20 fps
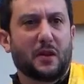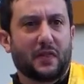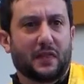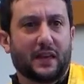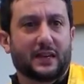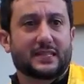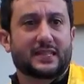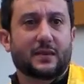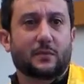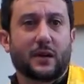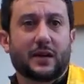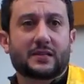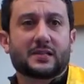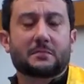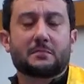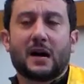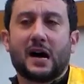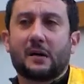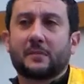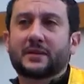with this and went
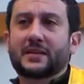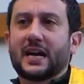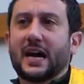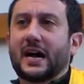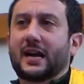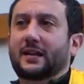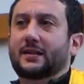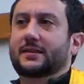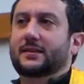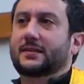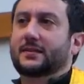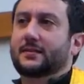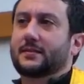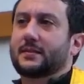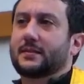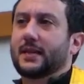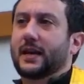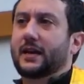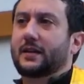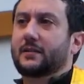to mom and dad and
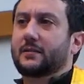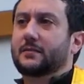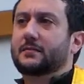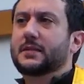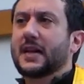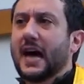said,